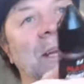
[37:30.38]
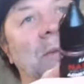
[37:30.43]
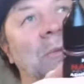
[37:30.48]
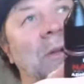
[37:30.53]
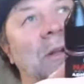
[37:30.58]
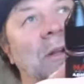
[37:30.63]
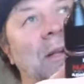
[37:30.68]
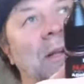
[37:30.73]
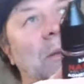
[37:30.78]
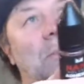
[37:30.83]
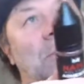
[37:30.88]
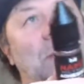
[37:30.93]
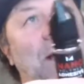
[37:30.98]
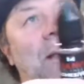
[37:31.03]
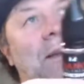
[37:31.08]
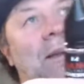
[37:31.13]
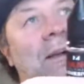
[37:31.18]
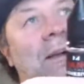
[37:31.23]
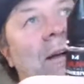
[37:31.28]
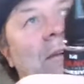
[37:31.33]
in like a
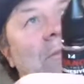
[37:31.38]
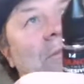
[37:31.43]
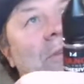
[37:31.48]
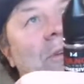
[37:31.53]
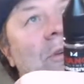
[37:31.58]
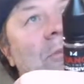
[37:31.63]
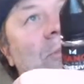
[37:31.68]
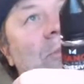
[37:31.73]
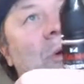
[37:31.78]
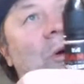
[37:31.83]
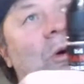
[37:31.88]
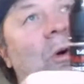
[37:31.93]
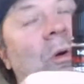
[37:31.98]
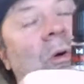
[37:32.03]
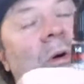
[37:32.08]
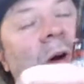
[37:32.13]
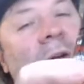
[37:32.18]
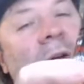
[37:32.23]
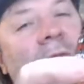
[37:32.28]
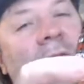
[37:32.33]
padded envelope. The
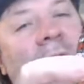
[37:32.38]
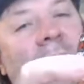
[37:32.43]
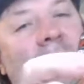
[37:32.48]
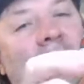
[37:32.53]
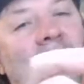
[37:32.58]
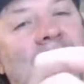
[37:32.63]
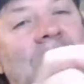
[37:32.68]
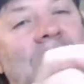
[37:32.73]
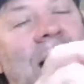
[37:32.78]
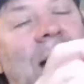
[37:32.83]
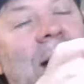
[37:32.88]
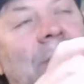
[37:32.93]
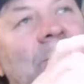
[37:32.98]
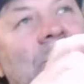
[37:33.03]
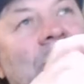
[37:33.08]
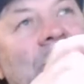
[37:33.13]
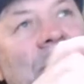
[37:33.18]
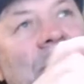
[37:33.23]
whole envelope was absolutely